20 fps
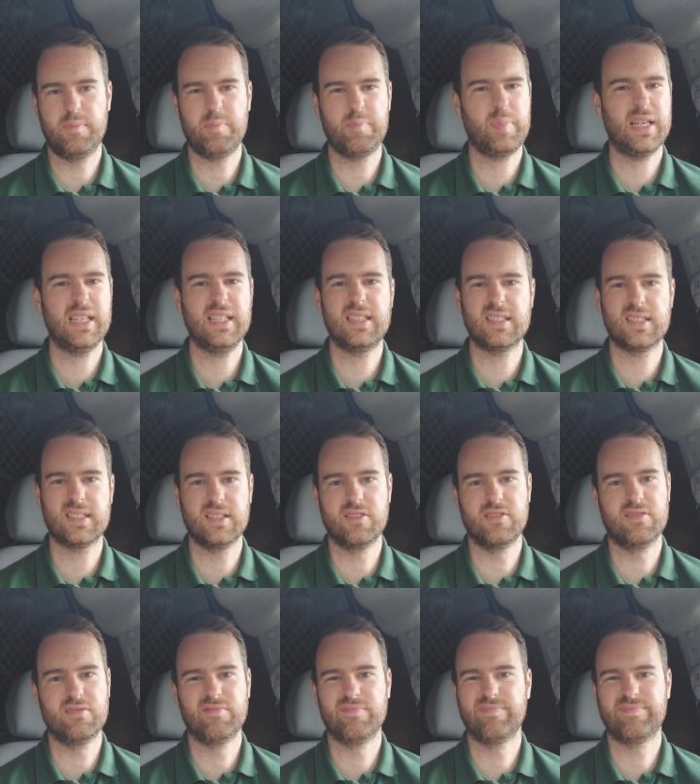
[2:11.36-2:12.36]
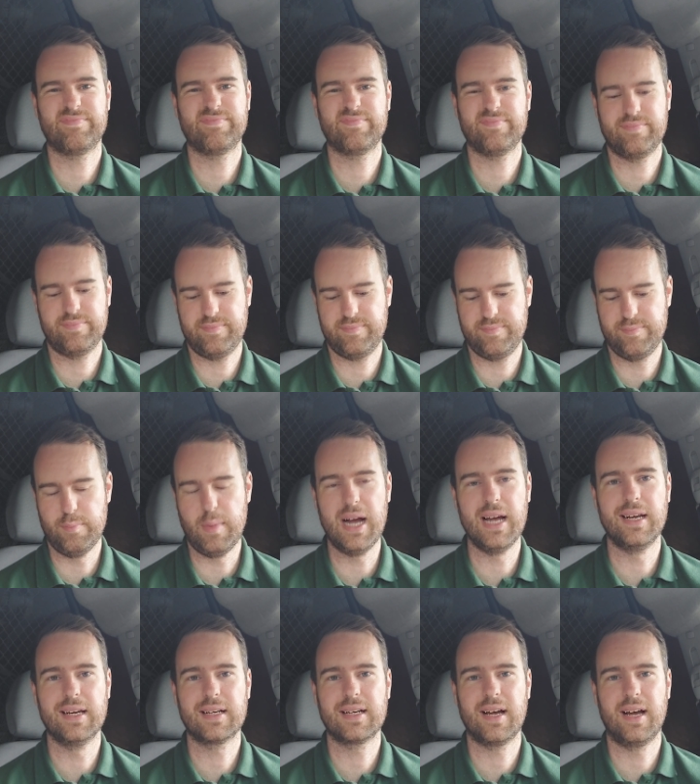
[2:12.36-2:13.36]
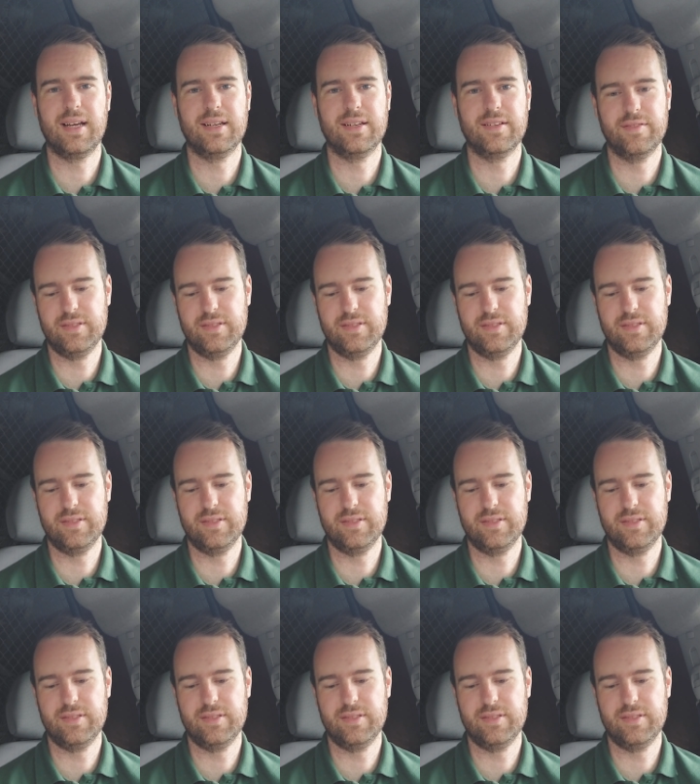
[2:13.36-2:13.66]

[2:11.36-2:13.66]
bites and minor kind